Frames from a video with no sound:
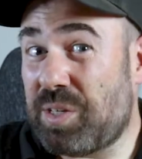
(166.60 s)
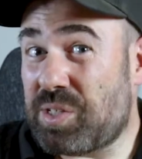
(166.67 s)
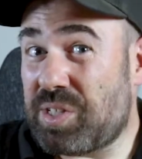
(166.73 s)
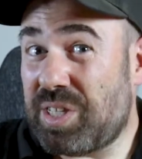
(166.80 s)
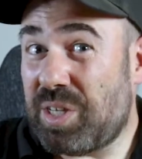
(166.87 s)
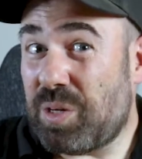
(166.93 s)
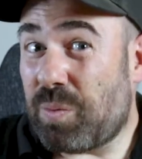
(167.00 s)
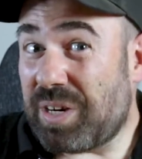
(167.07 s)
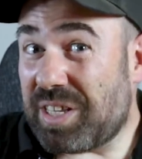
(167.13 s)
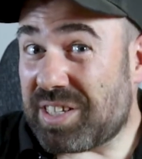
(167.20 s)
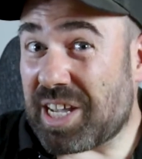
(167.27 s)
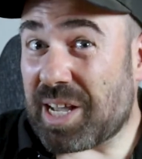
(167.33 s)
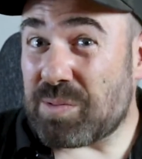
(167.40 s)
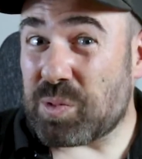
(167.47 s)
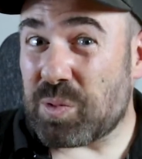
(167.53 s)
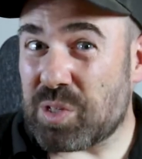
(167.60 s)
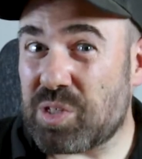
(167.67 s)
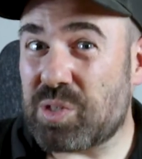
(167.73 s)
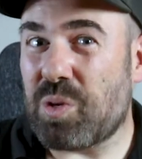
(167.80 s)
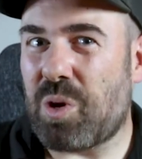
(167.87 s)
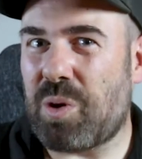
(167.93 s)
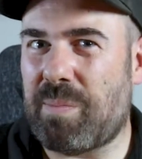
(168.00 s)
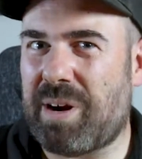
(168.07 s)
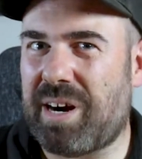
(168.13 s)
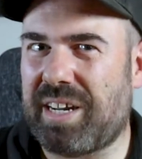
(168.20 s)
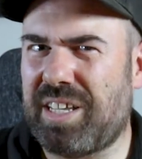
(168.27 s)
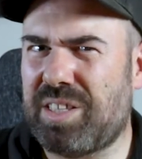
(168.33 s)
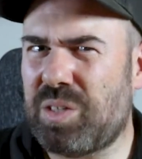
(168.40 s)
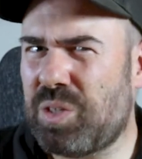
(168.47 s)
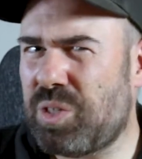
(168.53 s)
you see, when it comes to the stock
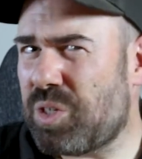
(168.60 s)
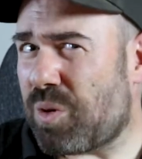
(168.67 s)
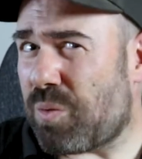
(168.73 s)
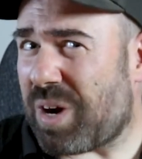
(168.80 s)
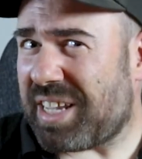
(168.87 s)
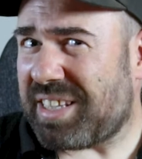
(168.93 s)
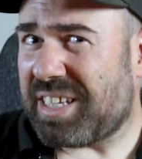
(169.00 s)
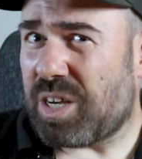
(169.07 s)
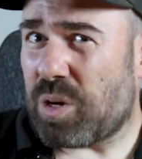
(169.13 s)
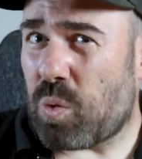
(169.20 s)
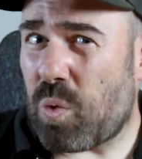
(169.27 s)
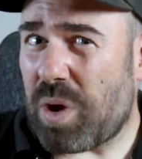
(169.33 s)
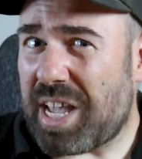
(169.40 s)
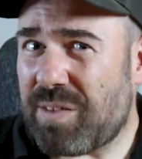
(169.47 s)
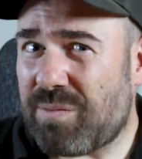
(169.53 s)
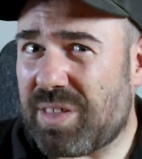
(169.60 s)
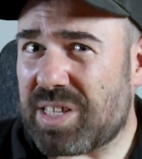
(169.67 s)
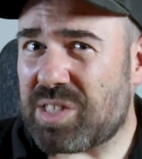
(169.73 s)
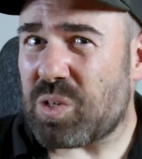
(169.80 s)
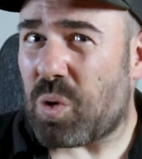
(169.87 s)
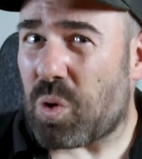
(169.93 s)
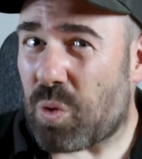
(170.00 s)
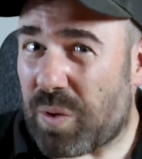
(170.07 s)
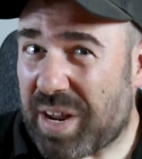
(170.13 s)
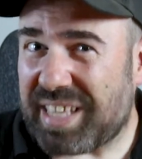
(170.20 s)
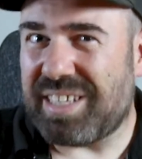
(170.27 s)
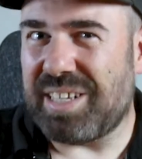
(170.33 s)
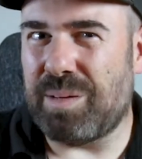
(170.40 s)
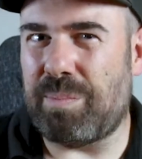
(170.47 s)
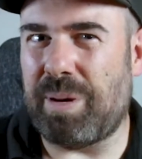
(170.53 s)
market, you're riding a wave that's
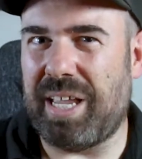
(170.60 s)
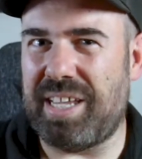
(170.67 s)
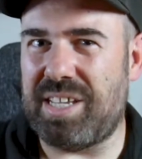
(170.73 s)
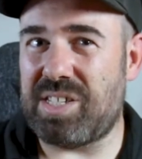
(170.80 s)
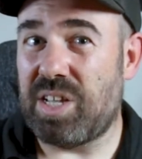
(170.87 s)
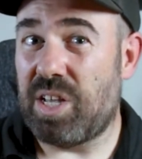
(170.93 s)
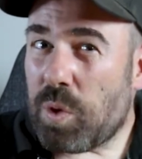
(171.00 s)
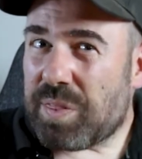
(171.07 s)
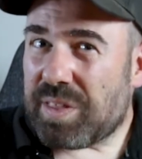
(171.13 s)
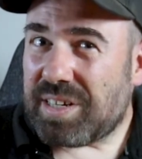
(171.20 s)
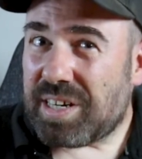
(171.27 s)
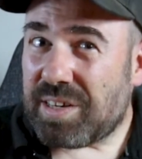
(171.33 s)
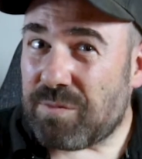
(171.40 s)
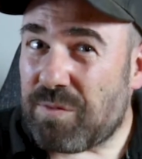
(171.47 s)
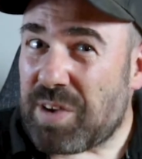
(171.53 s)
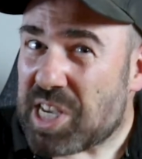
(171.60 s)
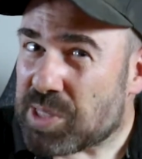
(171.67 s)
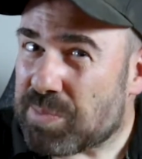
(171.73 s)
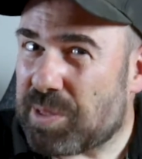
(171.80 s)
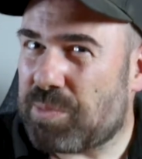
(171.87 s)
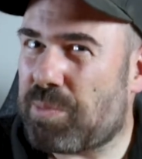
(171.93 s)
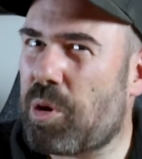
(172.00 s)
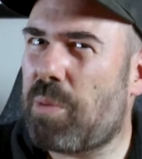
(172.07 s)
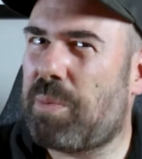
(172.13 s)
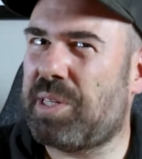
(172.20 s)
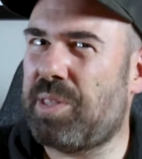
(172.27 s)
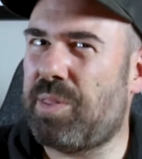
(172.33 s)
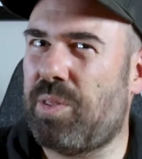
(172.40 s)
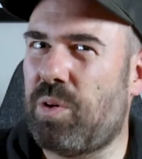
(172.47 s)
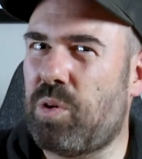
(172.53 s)
already in place. With an investment
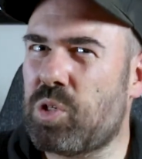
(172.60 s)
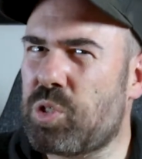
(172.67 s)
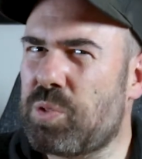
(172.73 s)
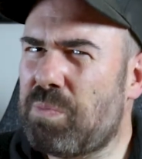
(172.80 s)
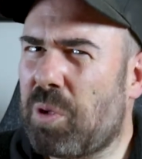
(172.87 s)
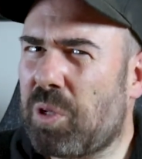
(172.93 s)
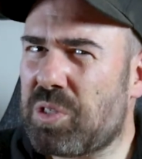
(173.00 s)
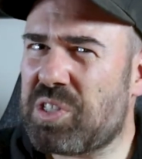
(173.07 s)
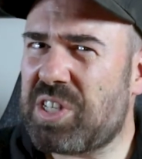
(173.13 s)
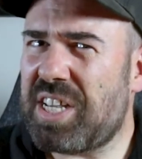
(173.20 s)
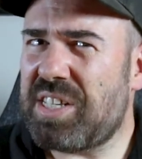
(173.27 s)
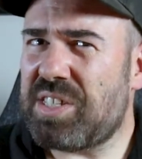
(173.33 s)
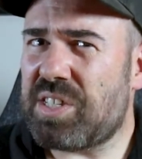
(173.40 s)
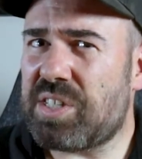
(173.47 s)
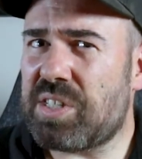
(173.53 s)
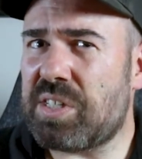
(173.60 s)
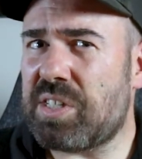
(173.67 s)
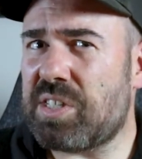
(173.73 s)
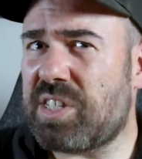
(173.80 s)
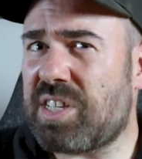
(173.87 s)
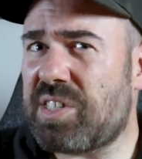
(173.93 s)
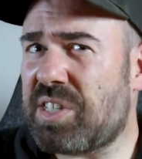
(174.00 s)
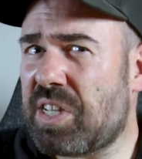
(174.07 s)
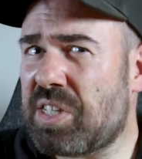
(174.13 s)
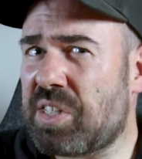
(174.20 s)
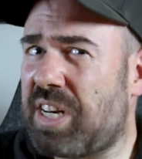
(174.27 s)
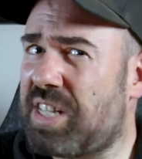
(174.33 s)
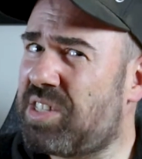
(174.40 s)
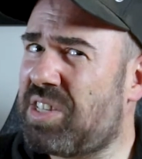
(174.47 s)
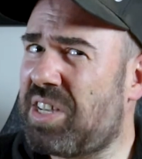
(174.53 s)
property though, small changes such as,
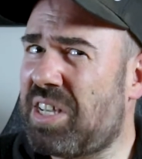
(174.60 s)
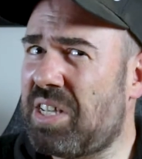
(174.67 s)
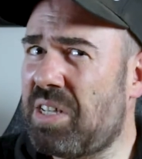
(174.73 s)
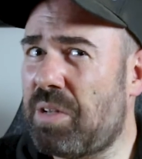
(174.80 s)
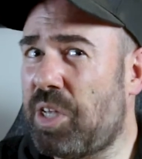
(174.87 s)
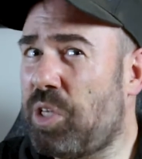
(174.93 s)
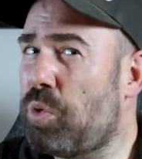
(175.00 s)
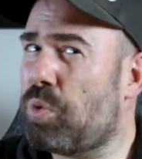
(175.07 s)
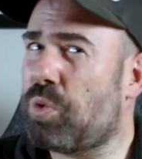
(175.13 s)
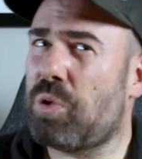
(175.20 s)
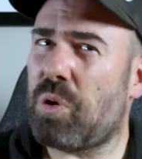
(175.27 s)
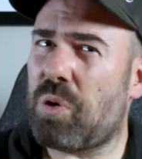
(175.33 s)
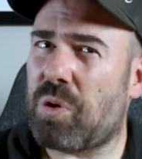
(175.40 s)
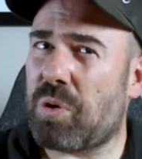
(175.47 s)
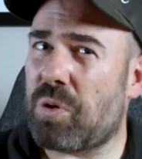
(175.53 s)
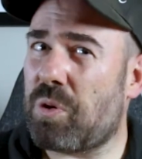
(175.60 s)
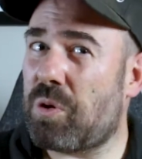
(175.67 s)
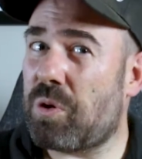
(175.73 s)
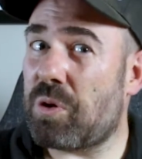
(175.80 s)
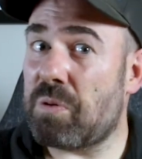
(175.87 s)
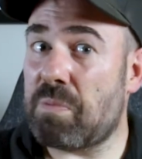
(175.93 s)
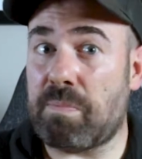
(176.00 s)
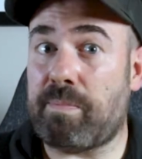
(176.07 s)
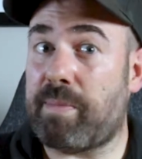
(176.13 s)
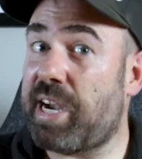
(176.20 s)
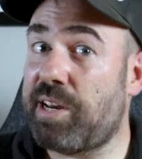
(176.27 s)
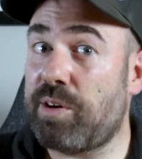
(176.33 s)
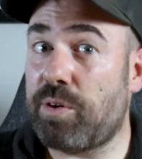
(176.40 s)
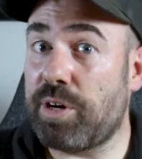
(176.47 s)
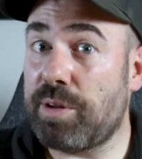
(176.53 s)
let's say, a new door or
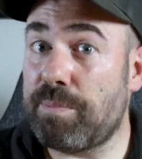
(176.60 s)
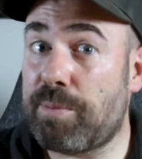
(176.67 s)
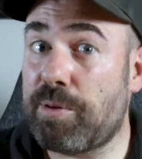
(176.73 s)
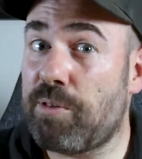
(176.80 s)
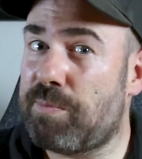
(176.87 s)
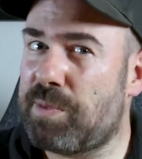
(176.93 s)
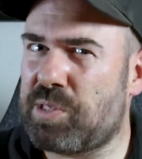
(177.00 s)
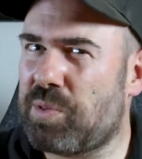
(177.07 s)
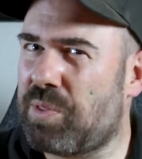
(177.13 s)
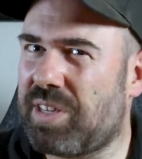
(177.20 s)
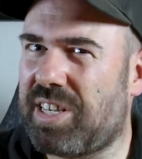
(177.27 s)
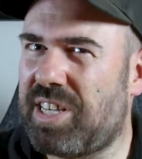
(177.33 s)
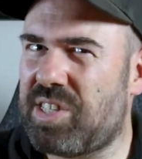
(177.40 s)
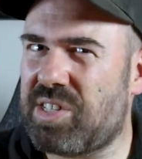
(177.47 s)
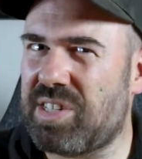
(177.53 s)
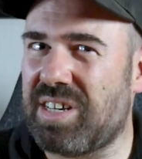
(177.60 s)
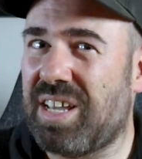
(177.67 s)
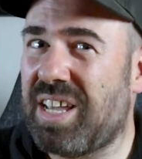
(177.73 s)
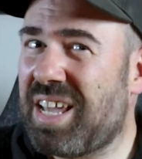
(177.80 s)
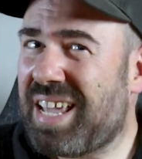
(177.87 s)
minor improvements to the kitchen